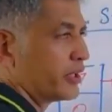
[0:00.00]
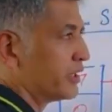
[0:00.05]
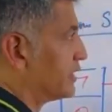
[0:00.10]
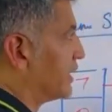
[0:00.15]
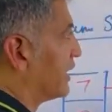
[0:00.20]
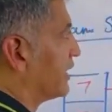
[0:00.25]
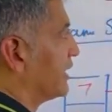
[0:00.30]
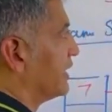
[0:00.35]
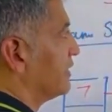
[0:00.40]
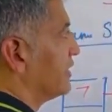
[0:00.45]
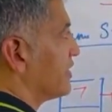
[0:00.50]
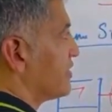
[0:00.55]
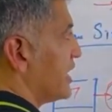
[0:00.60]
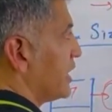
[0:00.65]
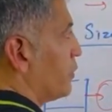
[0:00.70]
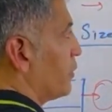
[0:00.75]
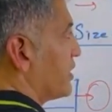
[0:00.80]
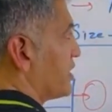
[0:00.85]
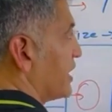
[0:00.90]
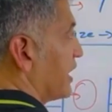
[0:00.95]
it that in the
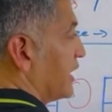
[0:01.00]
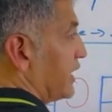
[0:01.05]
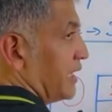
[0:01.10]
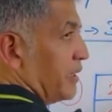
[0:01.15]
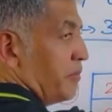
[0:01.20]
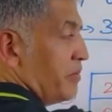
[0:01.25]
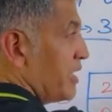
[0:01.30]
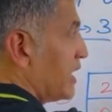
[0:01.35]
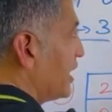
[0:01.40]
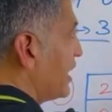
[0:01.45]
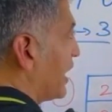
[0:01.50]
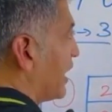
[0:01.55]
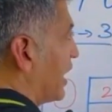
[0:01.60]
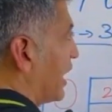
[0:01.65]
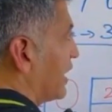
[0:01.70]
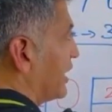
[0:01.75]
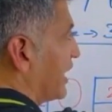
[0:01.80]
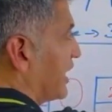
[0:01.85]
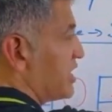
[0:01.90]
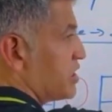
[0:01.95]
sequence. Immediately
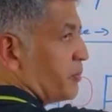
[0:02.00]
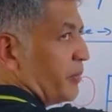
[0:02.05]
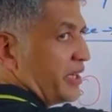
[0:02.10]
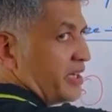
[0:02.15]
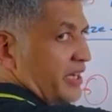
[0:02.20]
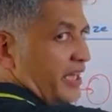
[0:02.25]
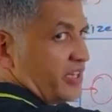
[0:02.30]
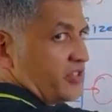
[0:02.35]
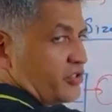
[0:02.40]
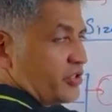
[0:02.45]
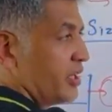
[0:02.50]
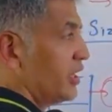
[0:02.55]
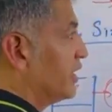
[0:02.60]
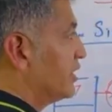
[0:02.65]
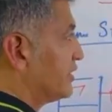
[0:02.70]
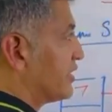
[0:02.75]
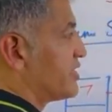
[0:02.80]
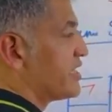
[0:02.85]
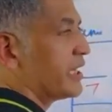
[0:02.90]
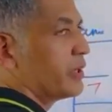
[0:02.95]
next by
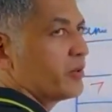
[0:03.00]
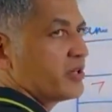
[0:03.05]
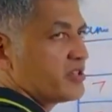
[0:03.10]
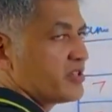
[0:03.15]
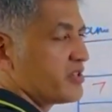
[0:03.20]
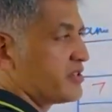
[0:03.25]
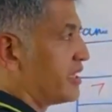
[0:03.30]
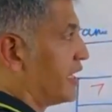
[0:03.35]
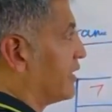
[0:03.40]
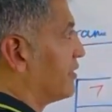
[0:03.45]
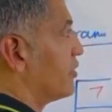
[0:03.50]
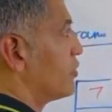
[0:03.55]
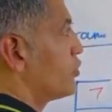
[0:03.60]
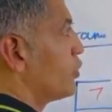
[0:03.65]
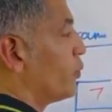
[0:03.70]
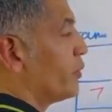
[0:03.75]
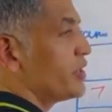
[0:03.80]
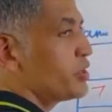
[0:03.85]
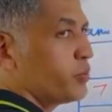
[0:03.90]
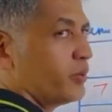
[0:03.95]
next the sequence is there.
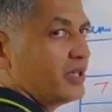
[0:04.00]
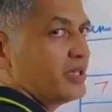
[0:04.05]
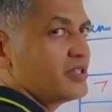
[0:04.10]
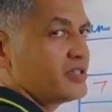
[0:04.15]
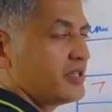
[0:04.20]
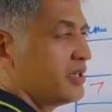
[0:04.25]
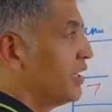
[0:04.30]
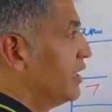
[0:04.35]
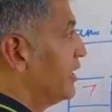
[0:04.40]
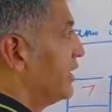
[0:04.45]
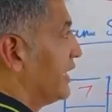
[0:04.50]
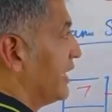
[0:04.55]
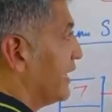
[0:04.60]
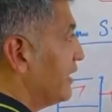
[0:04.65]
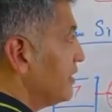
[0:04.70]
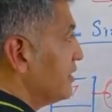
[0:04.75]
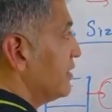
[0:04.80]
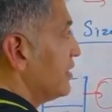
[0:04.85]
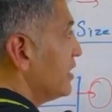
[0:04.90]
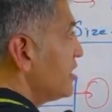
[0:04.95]
So which one is
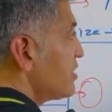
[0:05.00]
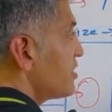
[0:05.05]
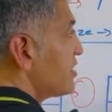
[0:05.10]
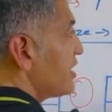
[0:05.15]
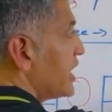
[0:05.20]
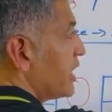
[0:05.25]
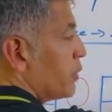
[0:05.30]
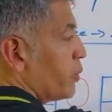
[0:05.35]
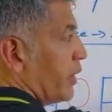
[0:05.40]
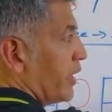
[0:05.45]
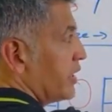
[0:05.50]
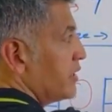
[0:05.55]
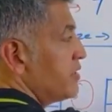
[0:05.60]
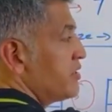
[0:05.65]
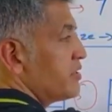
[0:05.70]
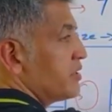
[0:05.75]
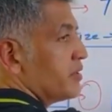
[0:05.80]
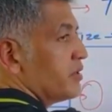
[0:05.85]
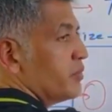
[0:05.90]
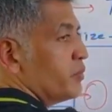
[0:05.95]
in this
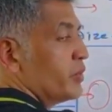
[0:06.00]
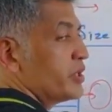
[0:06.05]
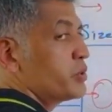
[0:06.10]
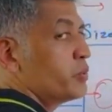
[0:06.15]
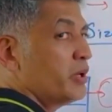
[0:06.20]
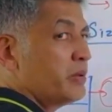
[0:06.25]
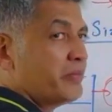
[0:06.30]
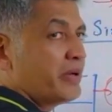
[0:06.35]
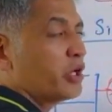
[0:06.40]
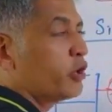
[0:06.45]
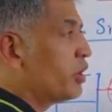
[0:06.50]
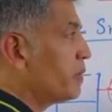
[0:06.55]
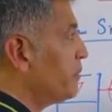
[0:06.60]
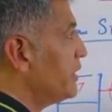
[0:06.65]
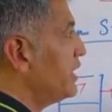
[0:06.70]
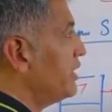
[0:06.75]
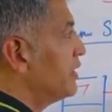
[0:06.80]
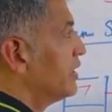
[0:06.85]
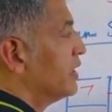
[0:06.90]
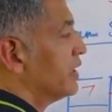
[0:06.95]
sequence? Which one may not
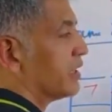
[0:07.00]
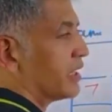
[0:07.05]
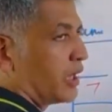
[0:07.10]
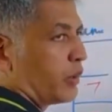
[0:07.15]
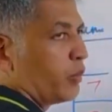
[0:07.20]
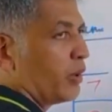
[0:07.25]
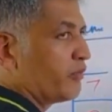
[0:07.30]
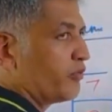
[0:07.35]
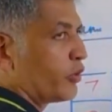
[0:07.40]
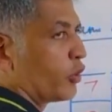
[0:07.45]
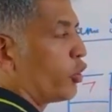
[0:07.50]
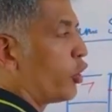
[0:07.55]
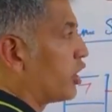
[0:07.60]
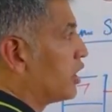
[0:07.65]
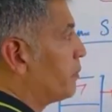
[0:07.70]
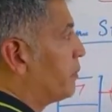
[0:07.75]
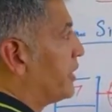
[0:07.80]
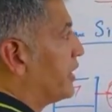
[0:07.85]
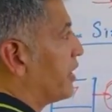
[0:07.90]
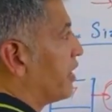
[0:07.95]
be required for a
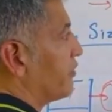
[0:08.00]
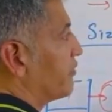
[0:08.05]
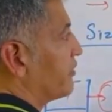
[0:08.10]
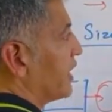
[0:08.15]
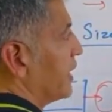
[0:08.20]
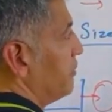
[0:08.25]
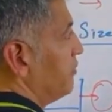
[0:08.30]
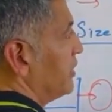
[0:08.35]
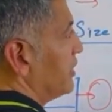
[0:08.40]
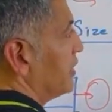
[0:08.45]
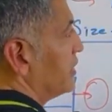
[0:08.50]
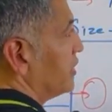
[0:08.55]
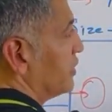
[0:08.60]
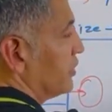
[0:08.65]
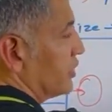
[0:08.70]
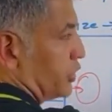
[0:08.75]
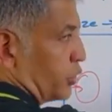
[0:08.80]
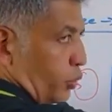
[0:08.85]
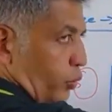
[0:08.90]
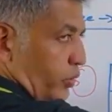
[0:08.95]
longer period of time?
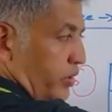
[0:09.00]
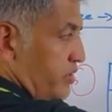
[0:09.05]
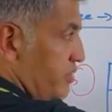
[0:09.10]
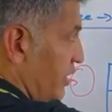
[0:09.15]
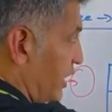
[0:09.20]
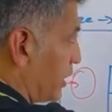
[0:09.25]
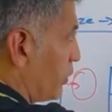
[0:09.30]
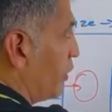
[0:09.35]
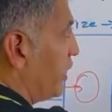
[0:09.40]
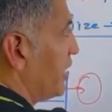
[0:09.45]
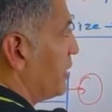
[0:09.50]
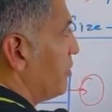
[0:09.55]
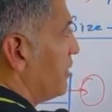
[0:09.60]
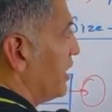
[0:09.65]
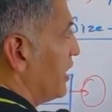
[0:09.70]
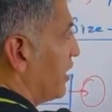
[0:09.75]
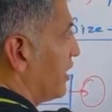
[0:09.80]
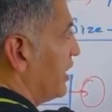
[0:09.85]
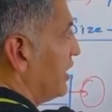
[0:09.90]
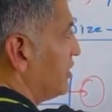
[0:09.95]
2 is required
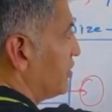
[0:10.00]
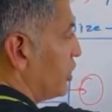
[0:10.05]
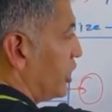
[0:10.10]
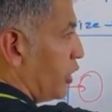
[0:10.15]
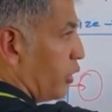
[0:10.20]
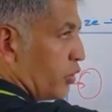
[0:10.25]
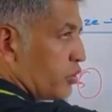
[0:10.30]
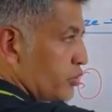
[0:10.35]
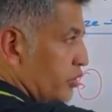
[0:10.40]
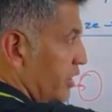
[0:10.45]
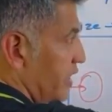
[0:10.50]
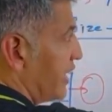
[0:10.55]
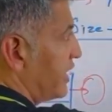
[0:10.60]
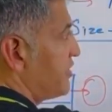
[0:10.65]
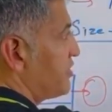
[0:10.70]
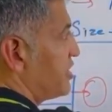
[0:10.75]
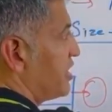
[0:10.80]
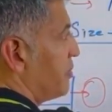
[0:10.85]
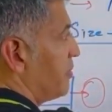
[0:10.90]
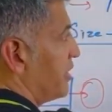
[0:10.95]
immediately. 3 also
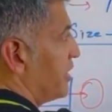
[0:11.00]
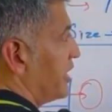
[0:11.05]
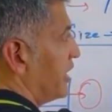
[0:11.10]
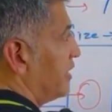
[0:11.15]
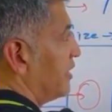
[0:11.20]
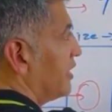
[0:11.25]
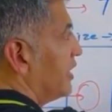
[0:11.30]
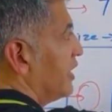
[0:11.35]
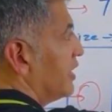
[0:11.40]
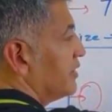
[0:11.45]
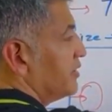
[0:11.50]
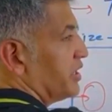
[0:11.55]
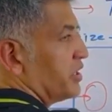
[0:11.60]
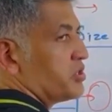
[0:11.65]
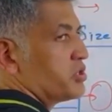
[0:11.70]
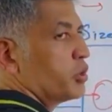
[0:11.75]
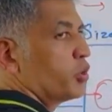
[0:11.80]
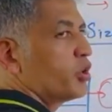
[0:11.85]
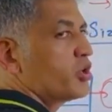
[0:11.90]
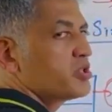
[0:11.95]
next immediate. Then
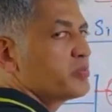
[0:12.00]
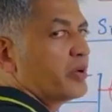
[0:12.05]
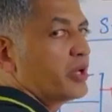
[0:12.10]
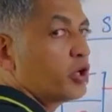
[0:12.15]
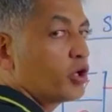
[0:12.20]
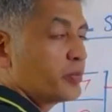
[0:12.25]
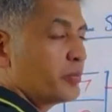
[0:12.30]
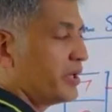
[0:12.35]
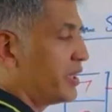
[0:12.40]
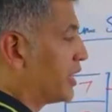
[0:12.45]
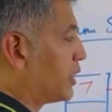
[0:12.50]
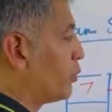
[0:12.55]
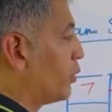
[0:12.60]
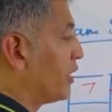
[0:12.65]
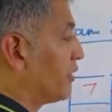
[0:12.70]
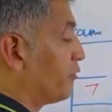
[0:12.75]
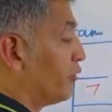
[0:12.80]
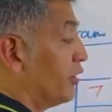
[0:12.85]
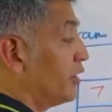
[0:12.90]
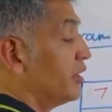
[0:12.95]
0 may not be
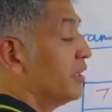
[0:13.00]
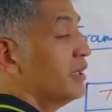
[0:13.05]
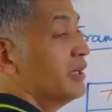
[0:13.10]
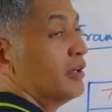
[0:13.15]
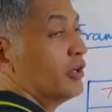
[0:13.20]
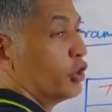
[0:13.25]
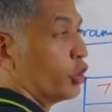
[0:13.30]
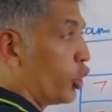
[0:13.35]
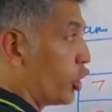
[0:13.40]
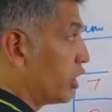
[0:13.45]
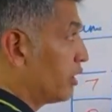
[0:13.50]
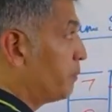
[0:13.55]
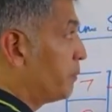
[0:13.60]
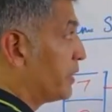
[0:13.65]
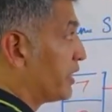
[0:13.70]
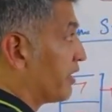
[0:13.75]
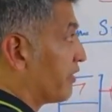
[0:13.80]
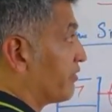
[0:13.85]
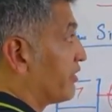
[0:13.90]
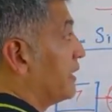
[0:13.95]
required for longer
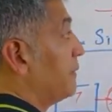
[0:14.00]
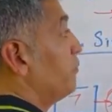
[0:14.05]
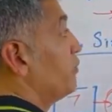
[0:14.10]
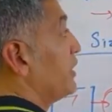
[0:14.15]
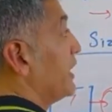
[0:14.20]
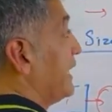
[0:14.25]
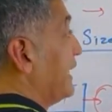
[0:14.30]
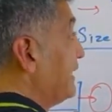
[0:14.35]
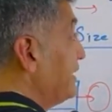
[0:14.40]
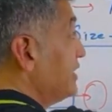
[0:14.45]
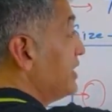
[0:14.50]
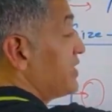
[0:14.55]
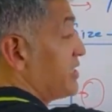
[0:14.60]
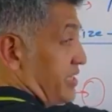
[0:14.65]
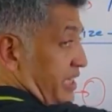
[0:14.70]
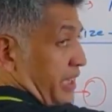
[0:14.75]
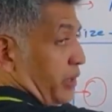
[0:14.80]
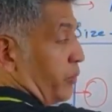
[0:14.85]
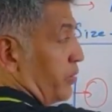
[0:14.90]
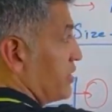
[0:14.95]
period of time in the
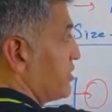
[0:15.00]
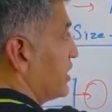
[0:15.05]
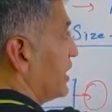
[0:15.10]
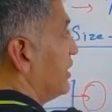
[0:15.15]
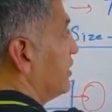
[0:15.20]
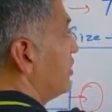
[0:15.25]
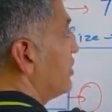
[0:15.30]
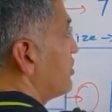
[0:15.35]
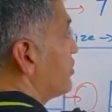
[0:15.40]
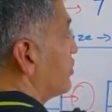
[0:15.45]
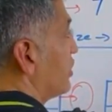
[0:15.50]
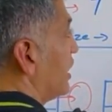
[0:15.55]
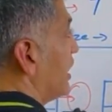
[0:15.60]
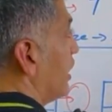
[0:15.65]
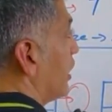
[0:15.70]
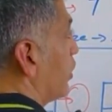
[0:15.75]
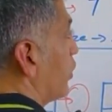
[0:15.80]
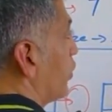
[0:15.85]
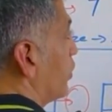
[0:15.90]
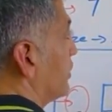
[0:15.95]
sequence. In this 3
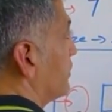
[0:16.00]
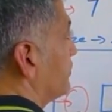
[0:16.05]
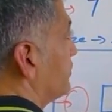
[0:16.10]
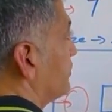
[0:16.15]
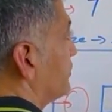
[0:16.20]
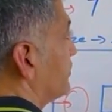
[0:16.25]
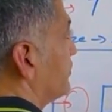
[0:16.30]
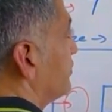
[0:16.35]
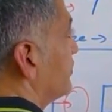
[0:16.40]
alone.